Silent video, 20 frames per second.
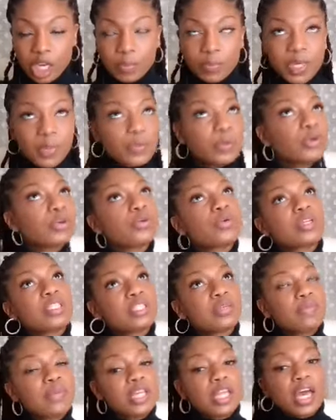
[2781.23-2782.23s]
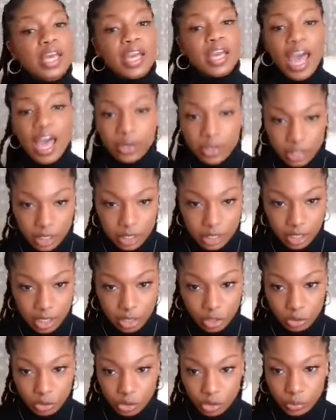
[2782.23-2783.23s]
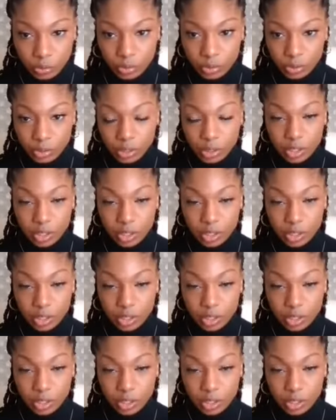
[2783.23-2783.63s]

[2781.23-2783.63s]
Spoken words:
people are going to be like, how did this get on you?